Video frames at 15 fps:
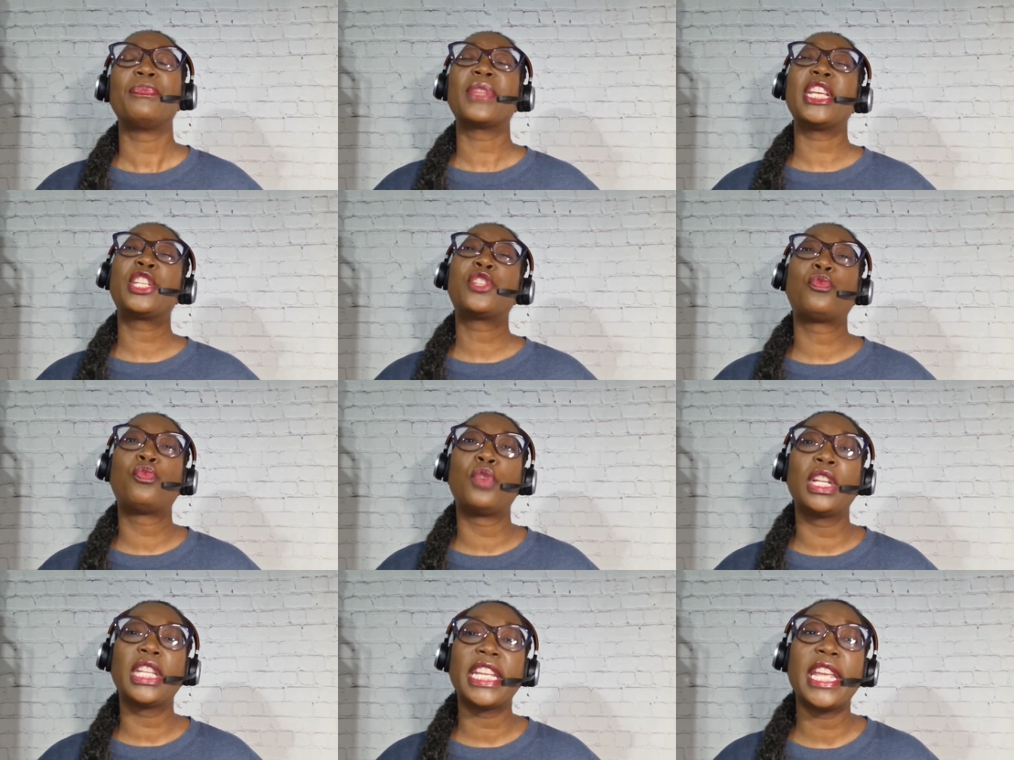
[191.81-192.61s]
It's
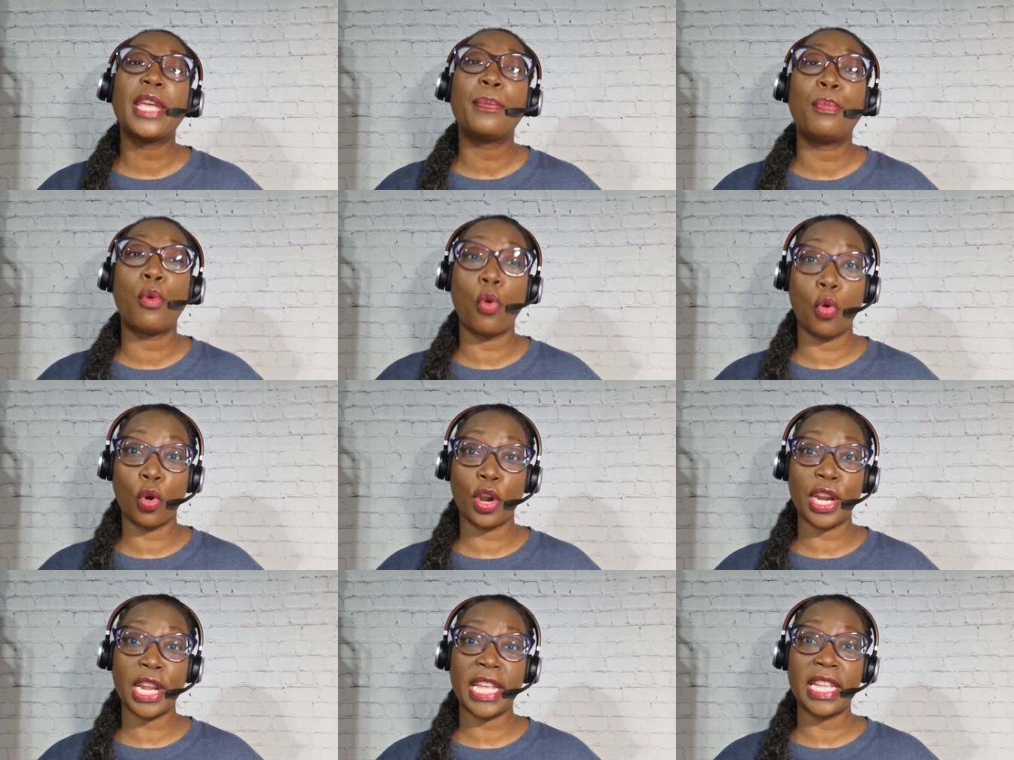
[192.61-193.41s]
really
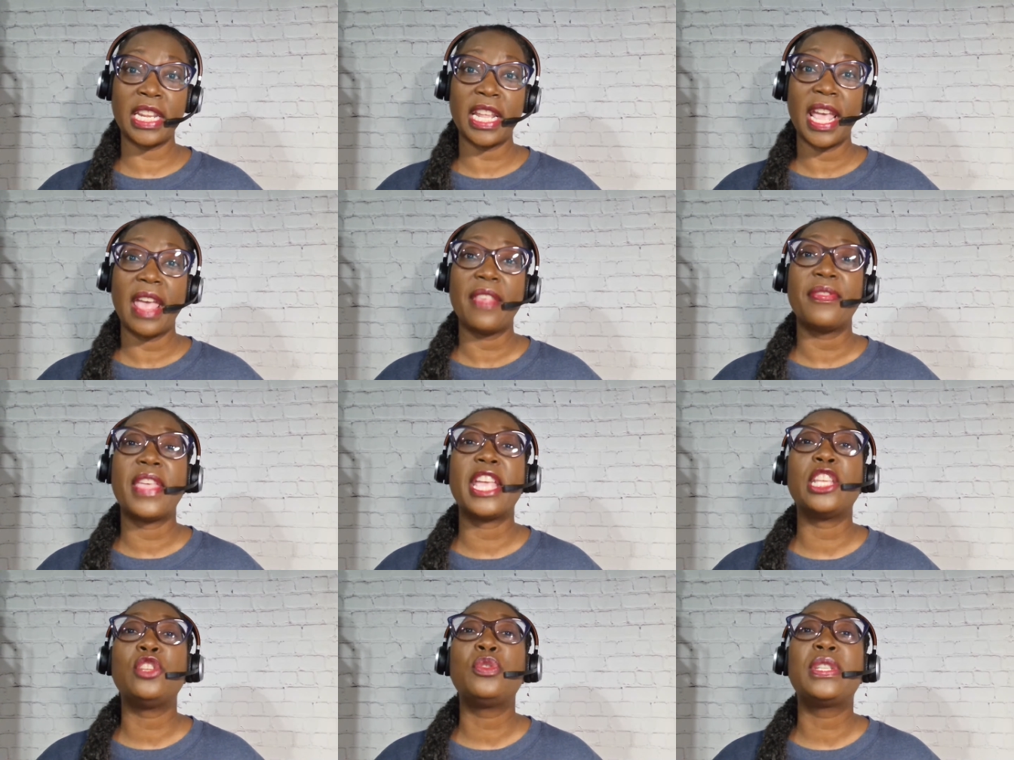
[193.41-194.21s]
important
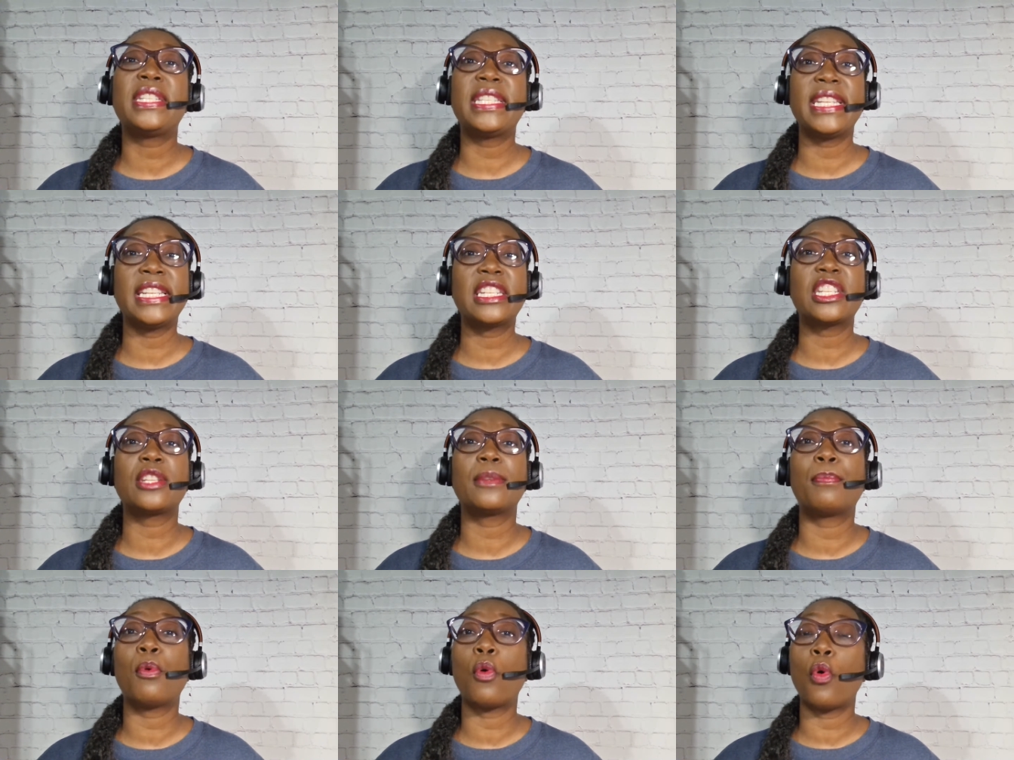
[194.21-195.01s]
that you seek
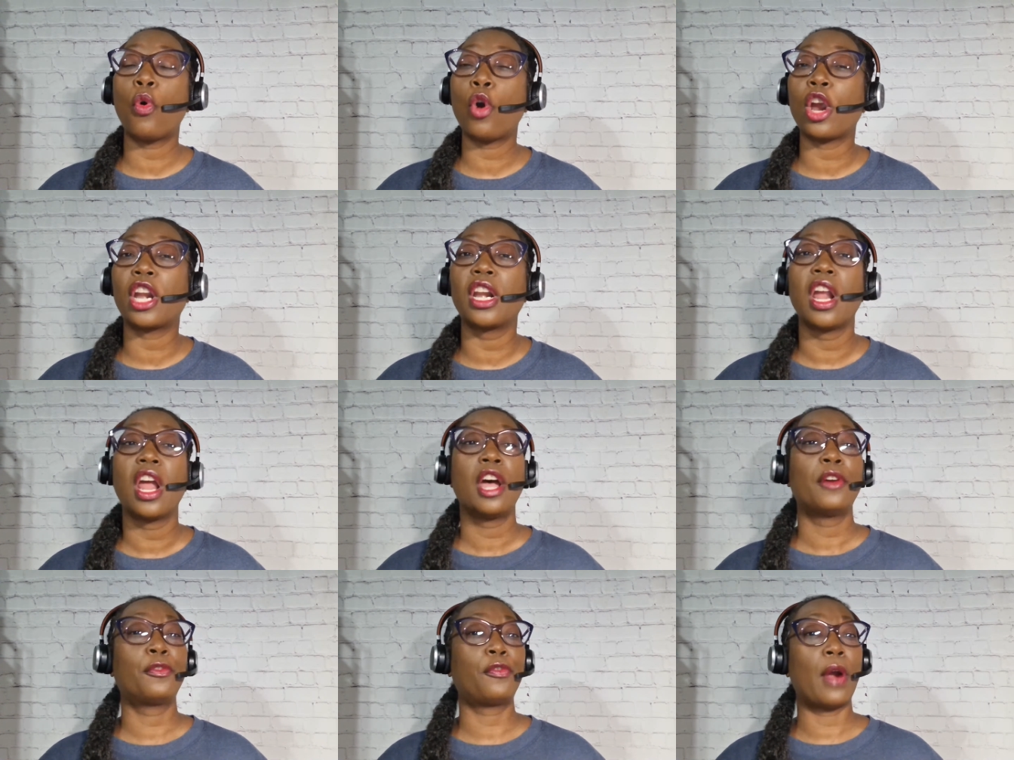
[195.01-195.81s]
support
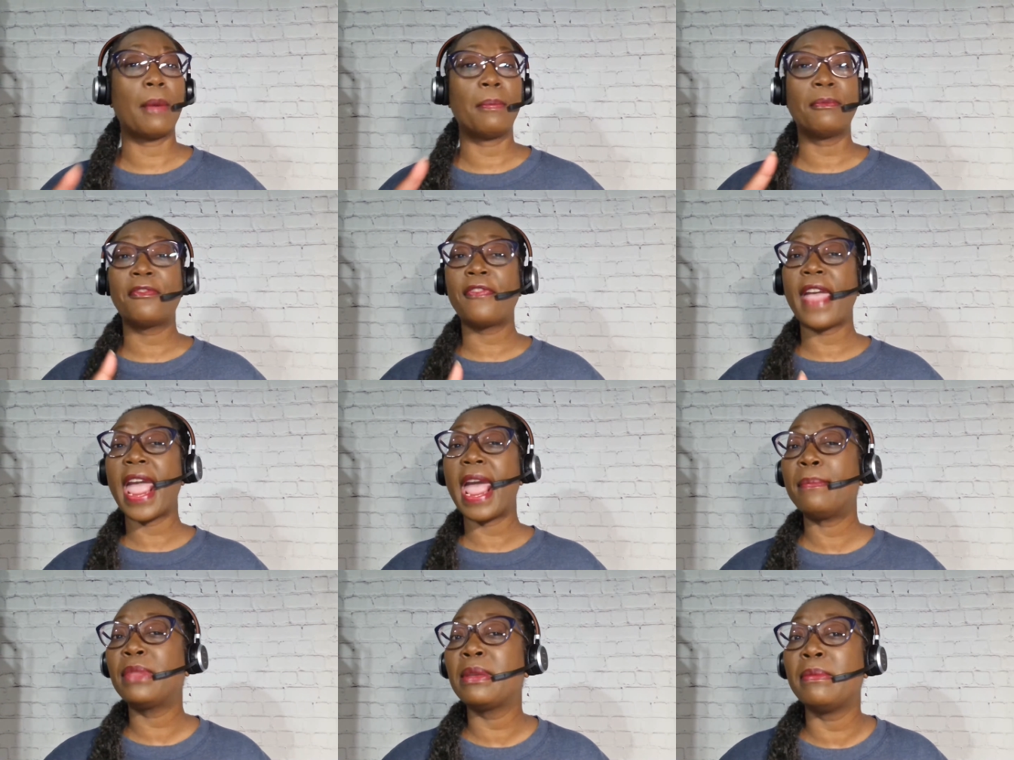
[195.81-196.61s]
from
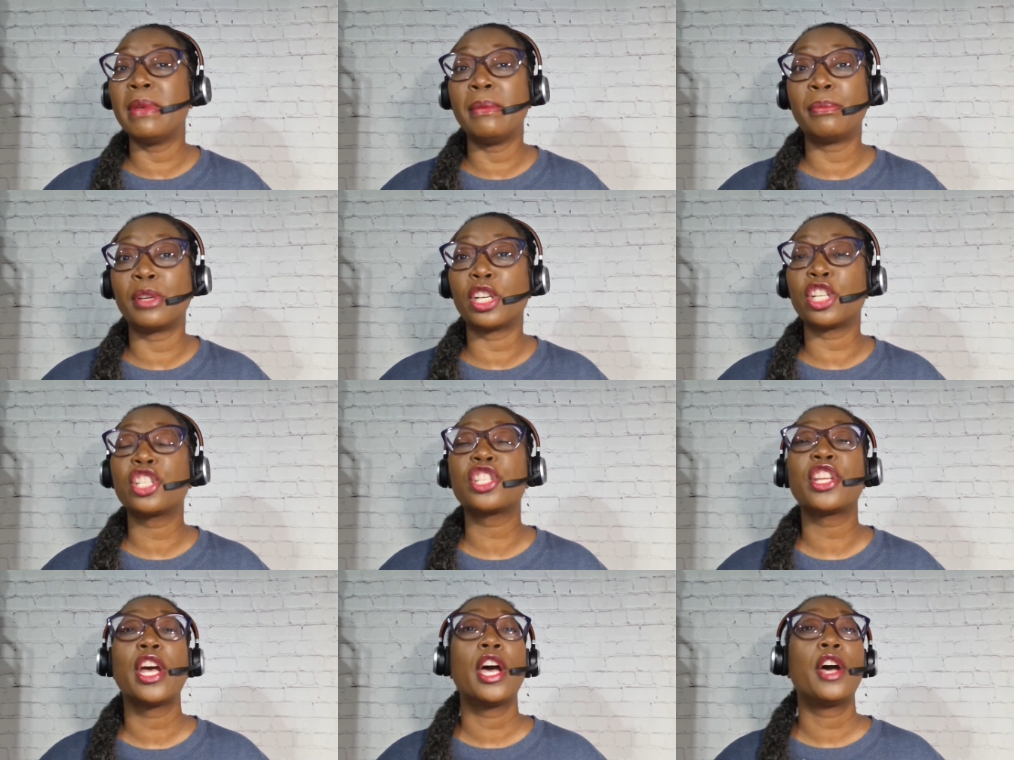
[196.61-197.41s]
family members,